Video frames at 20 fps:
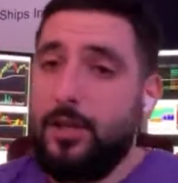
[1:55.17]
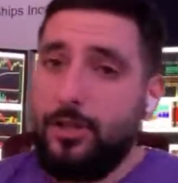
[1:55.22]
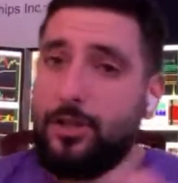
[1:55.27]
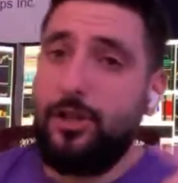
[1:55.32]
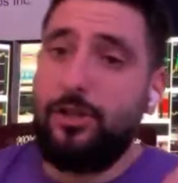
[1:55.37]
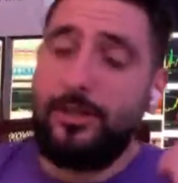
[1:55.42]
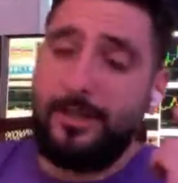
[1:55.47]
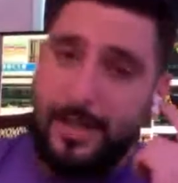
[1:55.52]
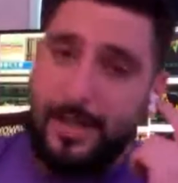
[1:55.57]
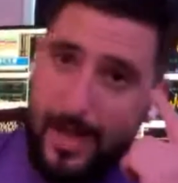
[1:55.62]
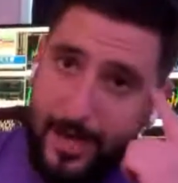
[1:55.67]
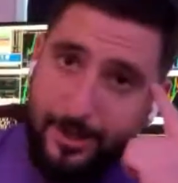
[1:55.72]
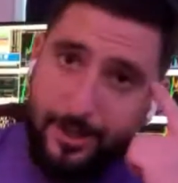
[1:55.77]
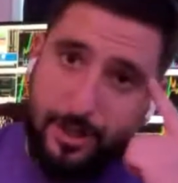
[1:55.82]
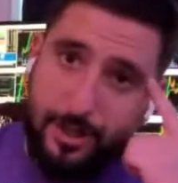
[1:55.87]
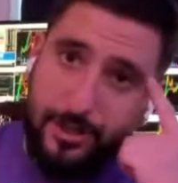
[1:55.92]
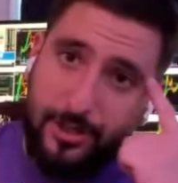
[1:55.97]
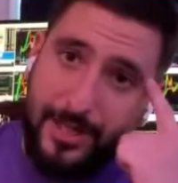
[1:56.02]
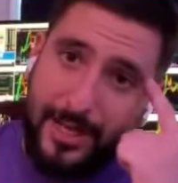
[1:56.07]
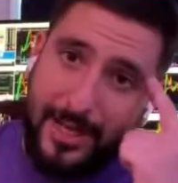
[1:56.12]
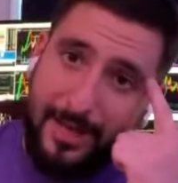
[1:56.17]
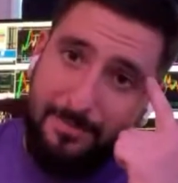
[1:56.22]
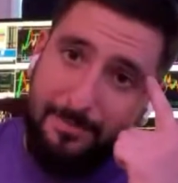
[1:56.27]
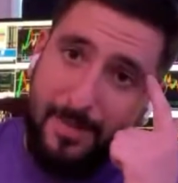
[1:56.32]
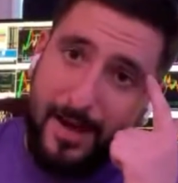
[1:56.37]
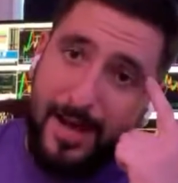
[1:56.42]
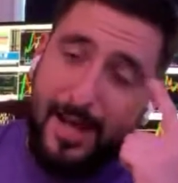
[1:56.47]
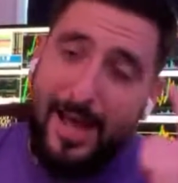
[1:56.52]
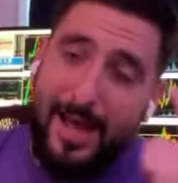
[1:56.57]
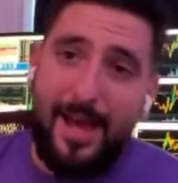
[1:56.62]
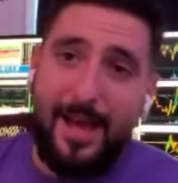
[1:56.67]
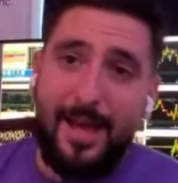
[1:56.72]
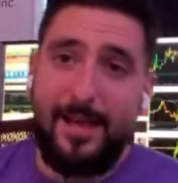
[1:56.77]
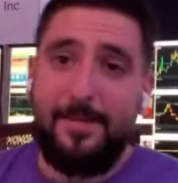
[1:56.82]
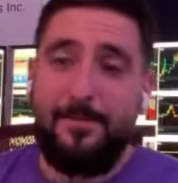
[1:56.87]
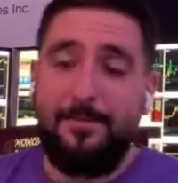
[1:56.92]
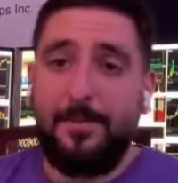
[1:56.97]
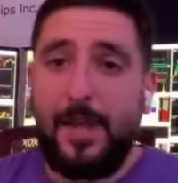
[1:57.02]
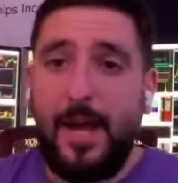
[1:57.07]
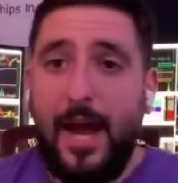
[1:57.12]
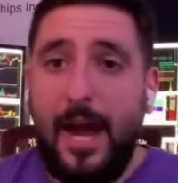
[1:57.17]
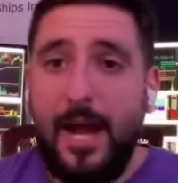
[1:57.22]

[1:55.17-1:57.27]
so logically in my head,